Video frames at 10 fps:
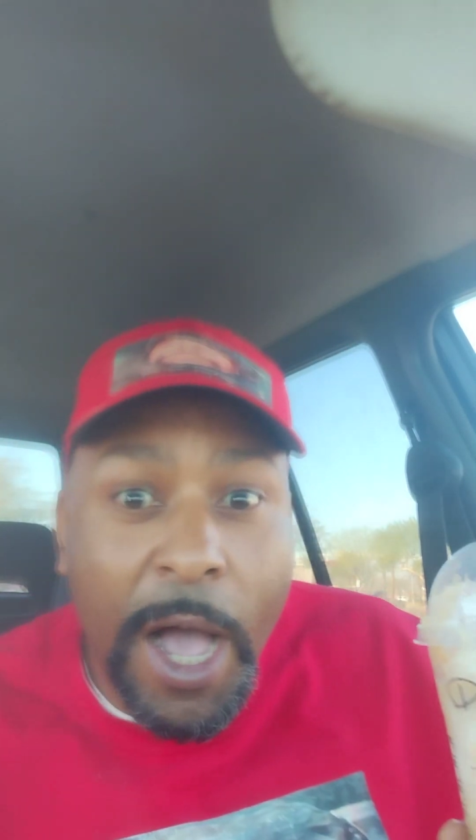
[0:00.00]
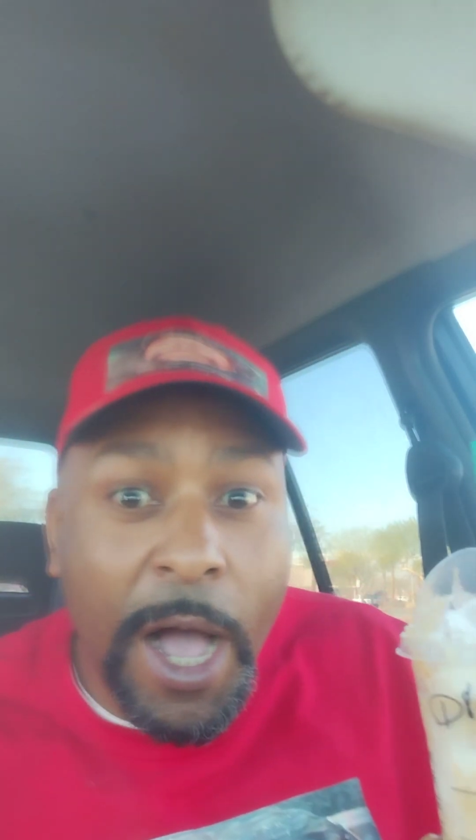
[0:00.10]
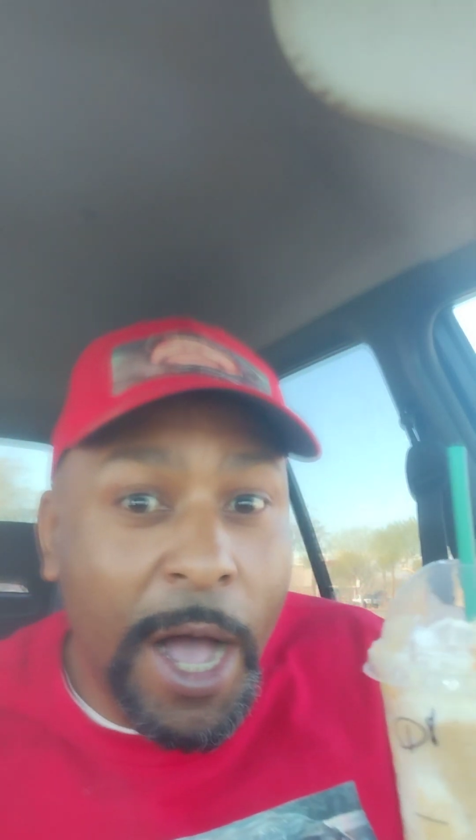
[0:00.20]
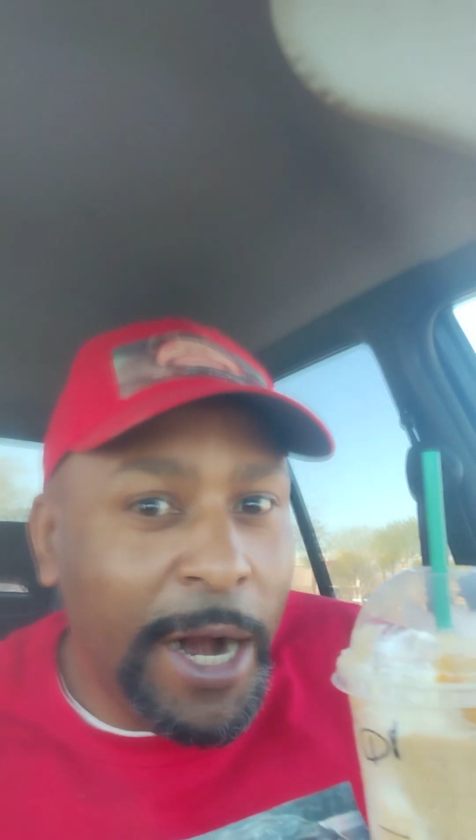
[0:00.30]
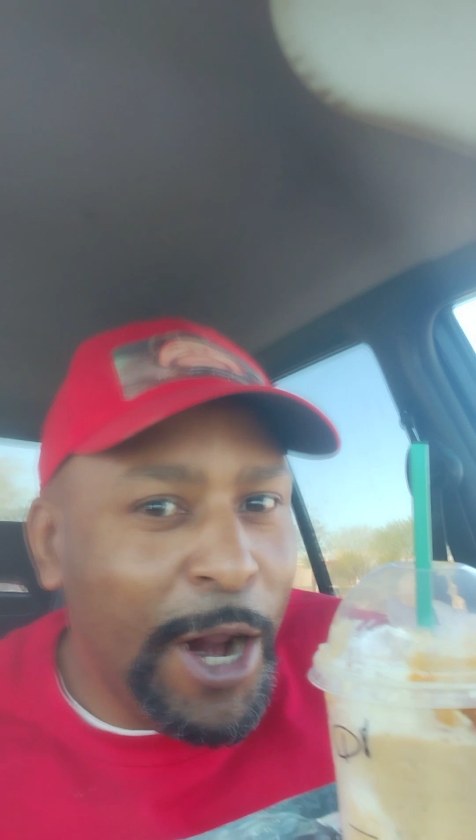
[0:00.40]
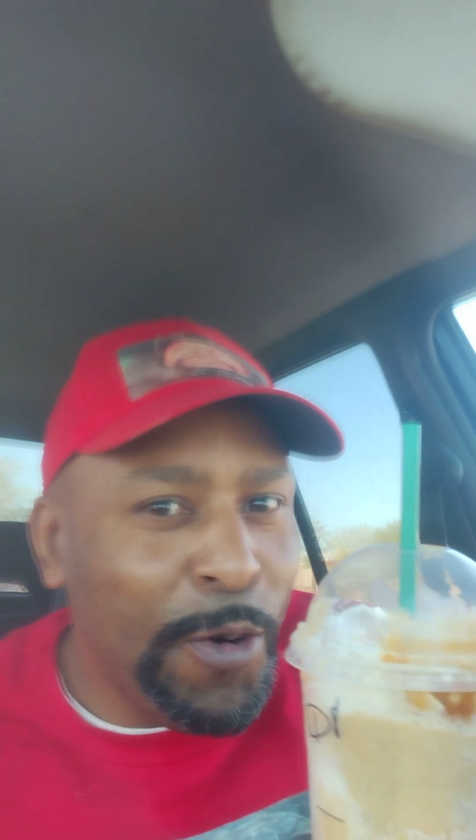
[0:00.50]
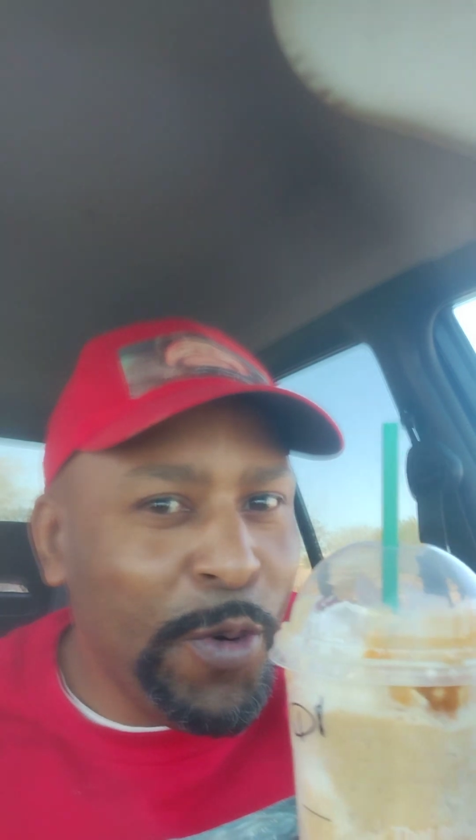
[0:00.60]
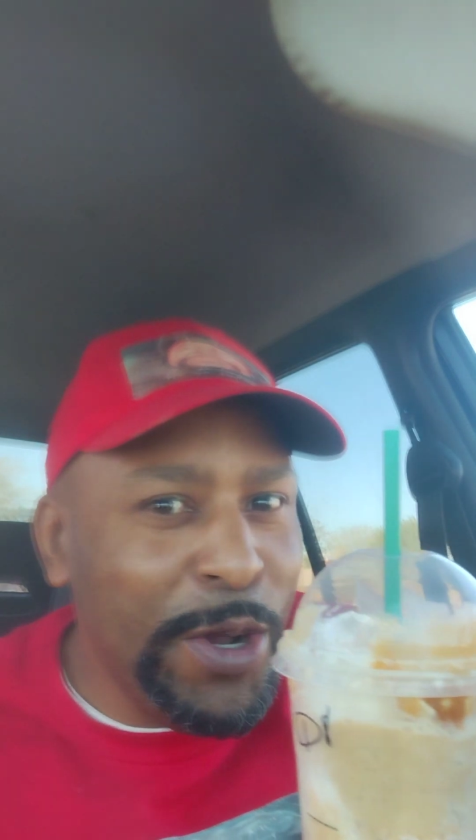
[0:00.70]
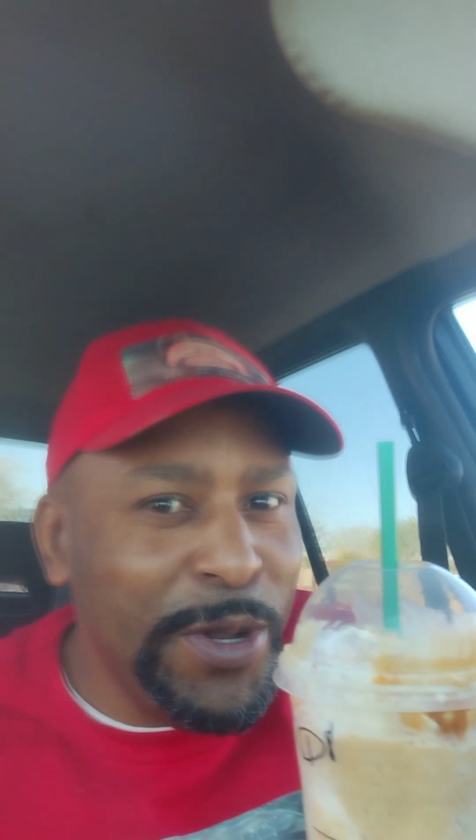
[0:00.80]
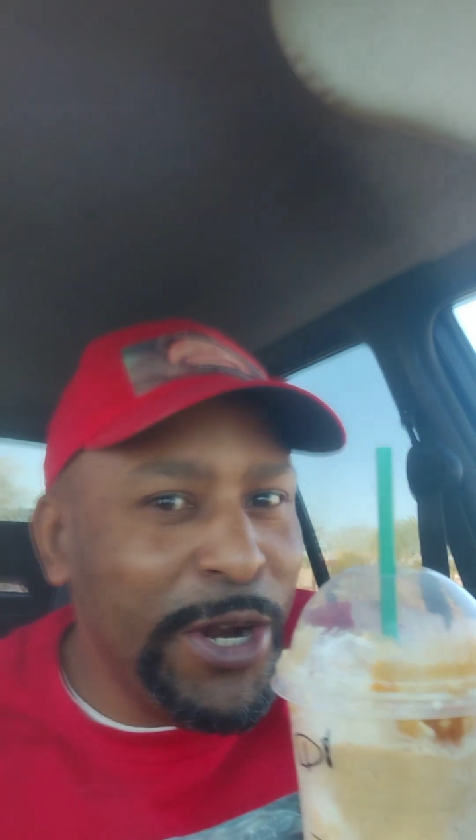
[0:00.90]
oh that
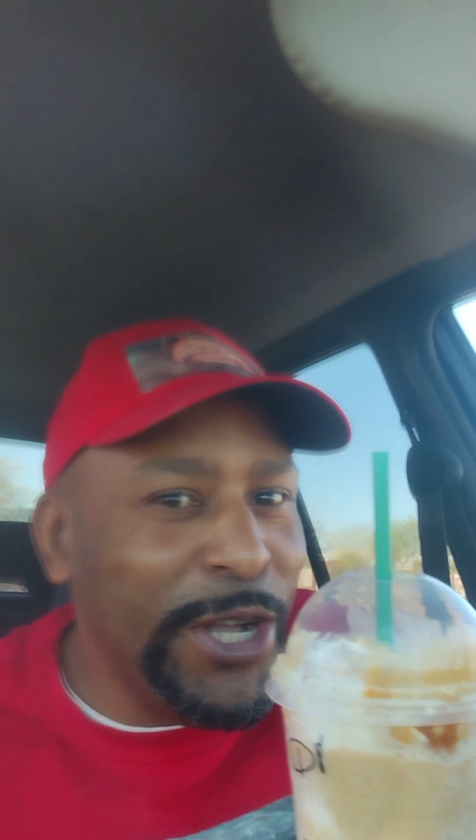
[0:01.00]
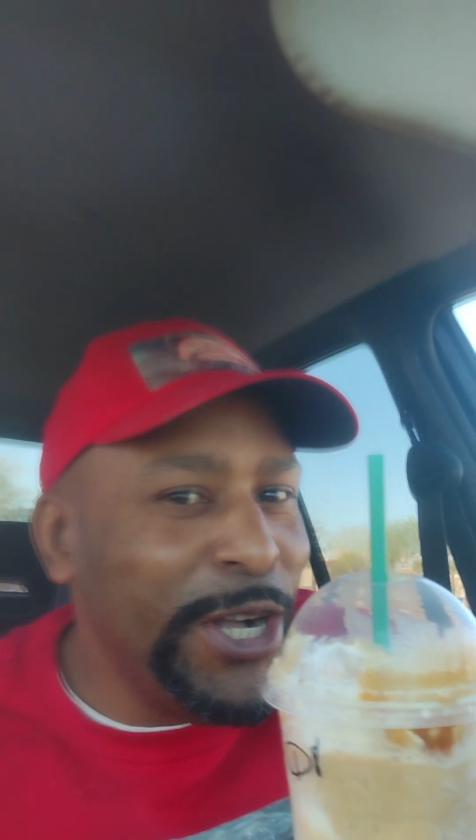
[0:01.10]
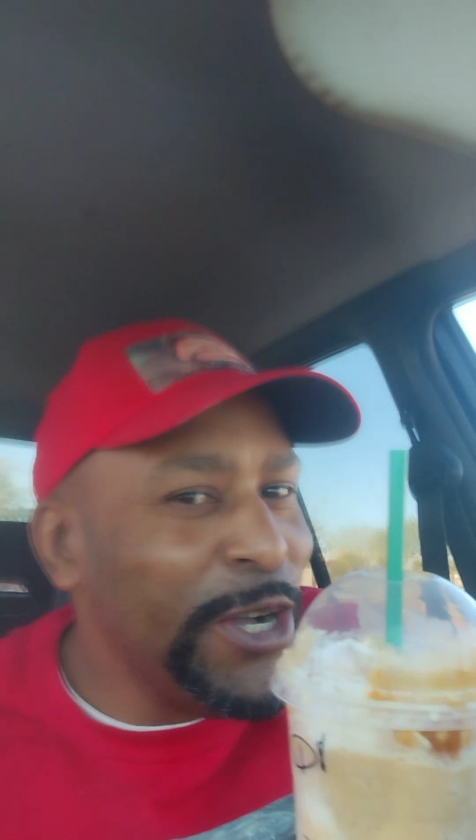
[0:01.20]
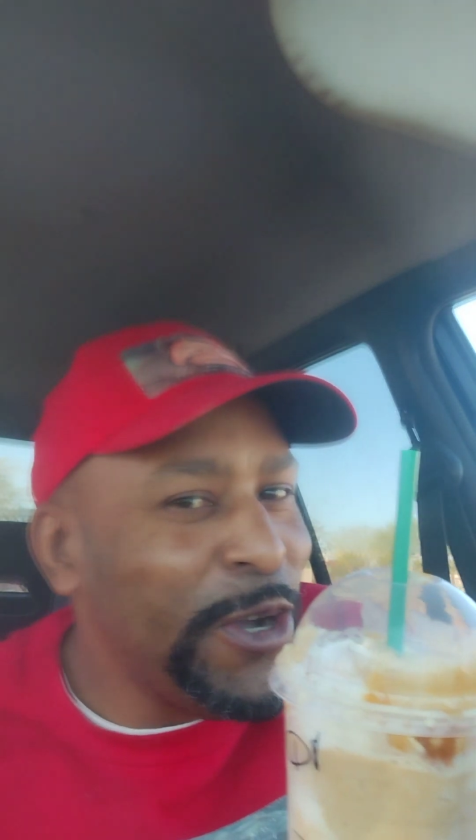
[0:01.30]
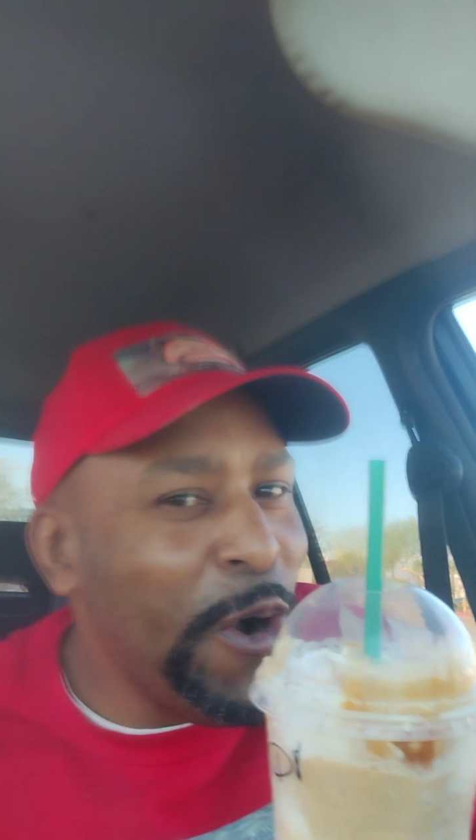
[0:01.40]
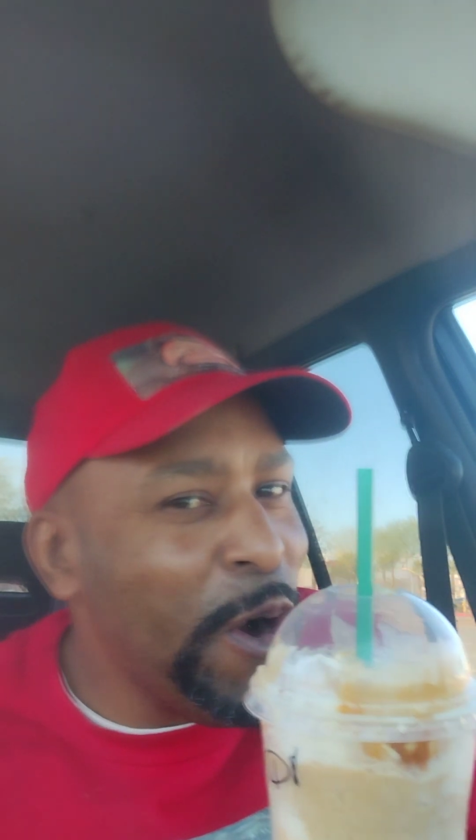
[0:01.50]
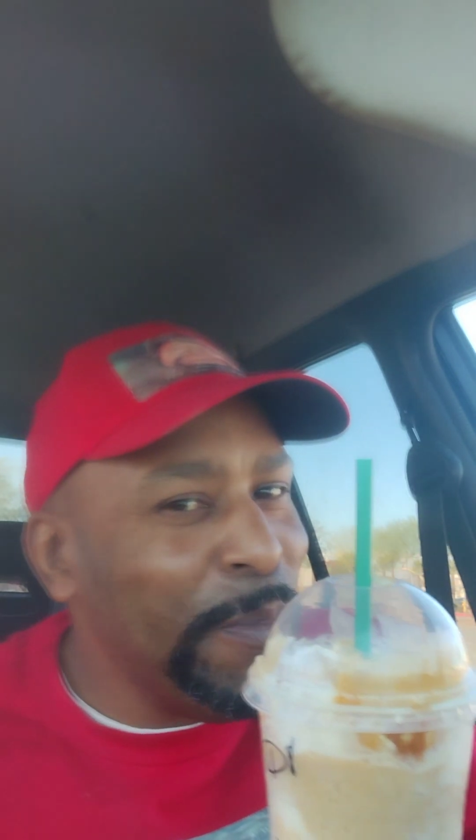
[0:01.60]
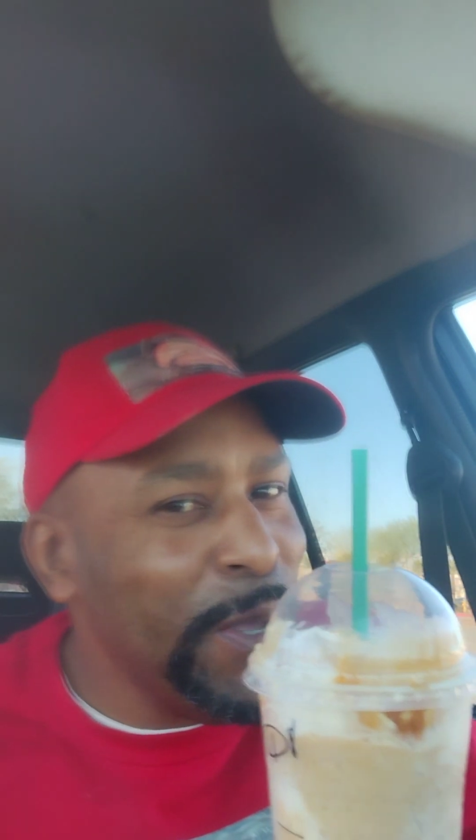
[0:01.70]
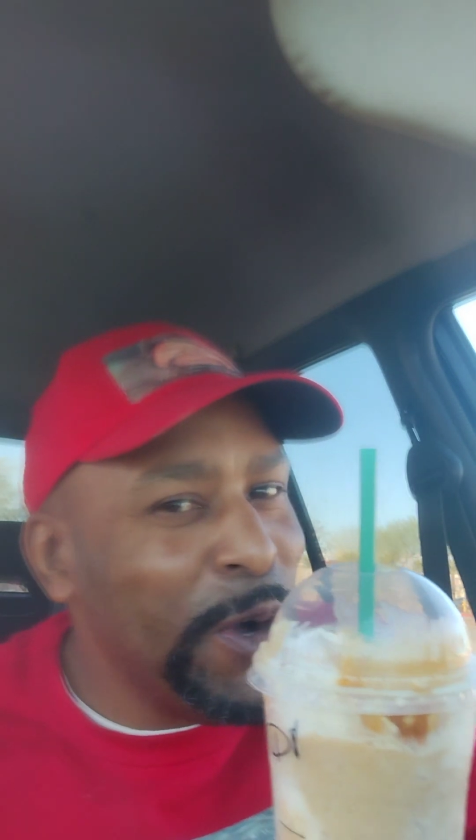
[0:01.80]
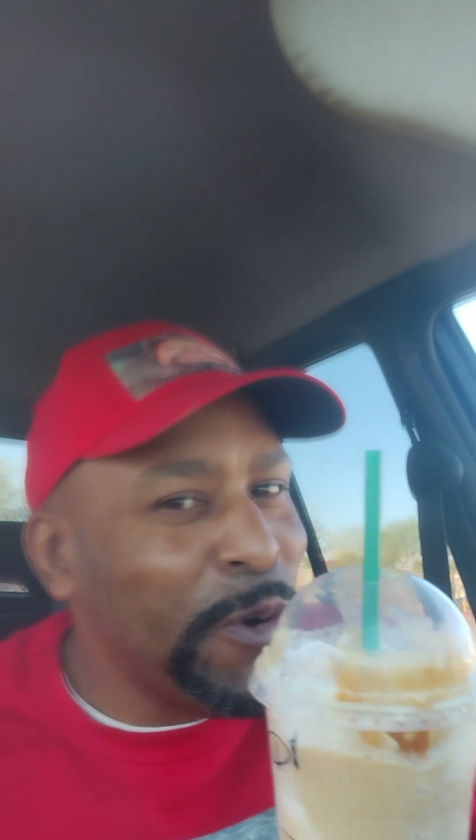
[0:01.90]
ribbon uh
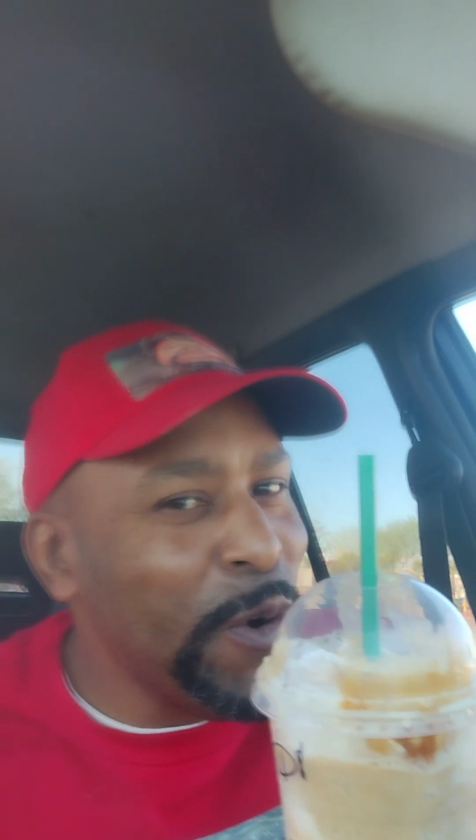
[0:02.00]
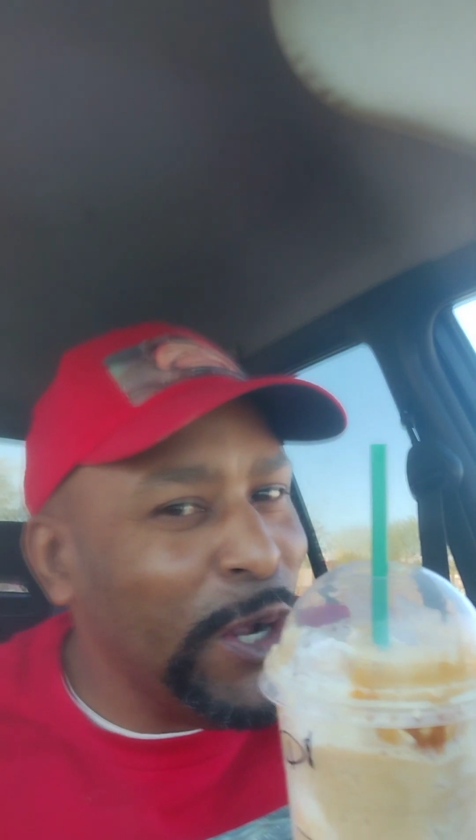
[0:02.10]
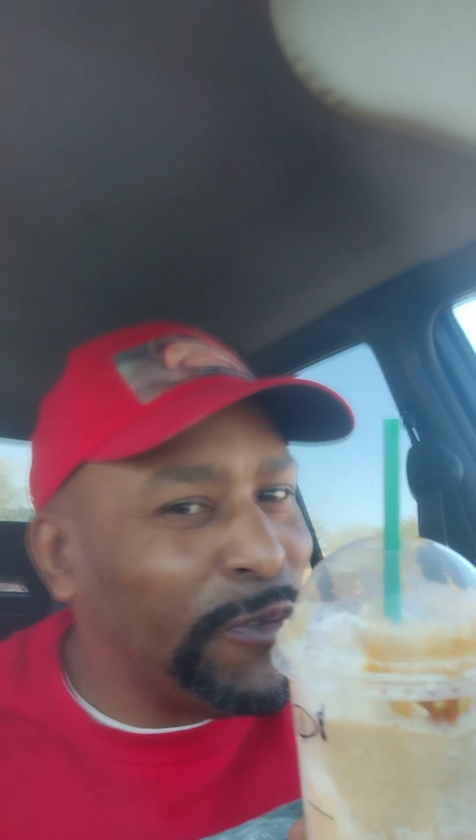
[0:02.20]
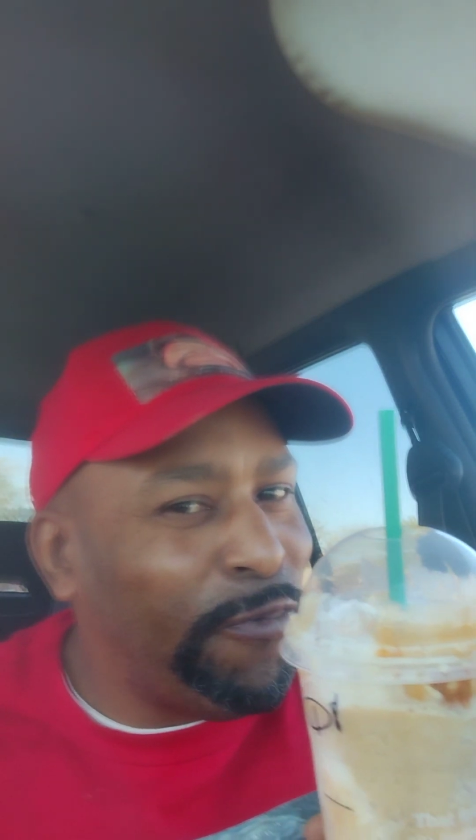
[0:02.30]
caramel crunch